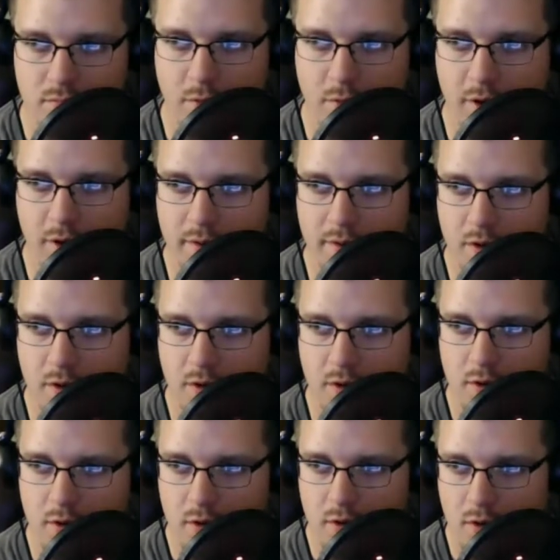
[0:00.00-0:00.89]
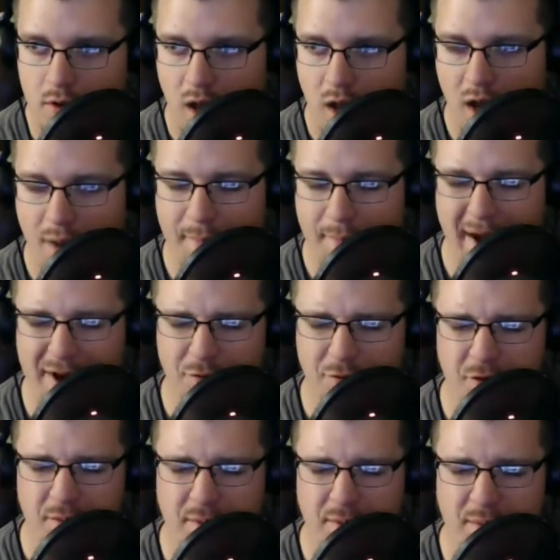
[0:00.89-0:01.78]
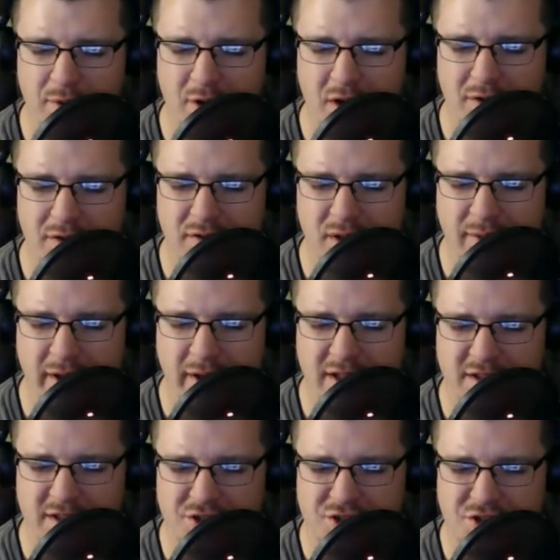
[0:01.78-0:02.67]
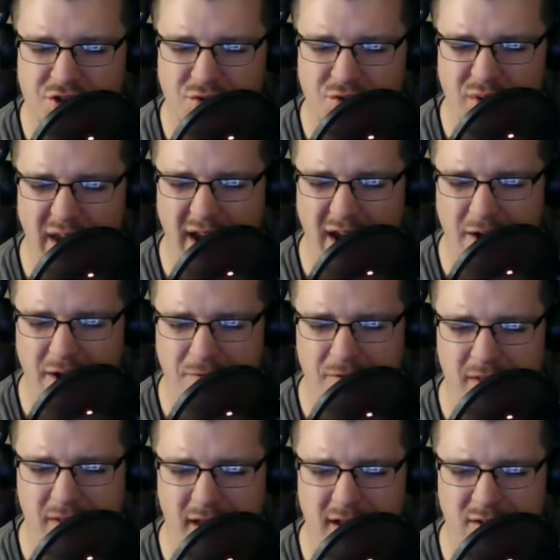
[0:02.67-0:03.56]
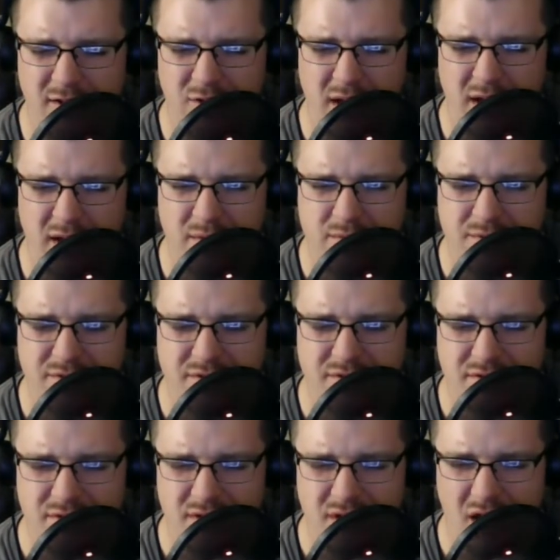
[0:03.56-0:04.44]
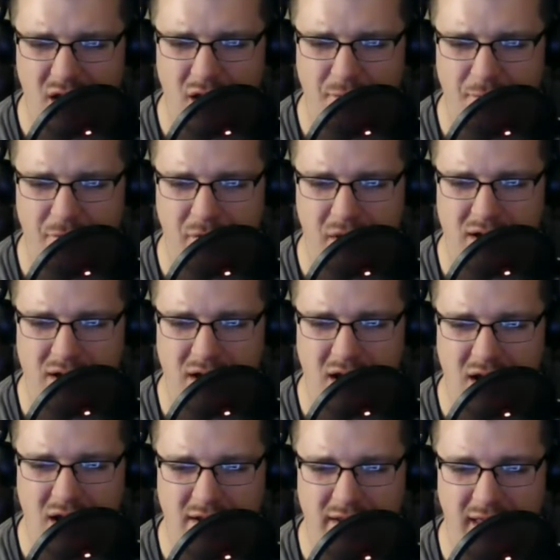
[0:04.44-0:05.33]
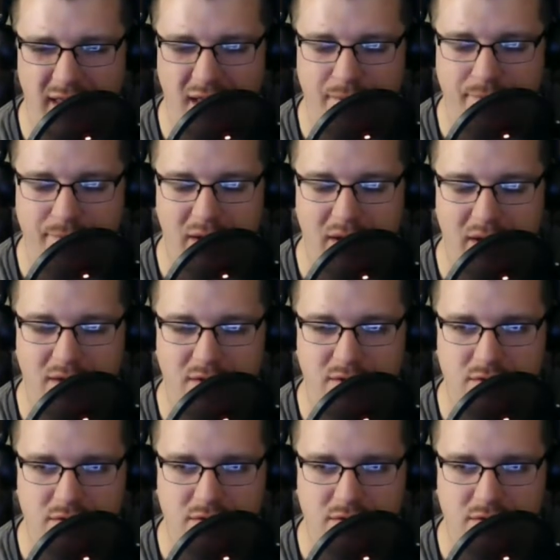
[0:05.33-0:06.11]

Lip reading: Okay. I don't remember off the top of my head. Did you care for the Halo games? On a campaign,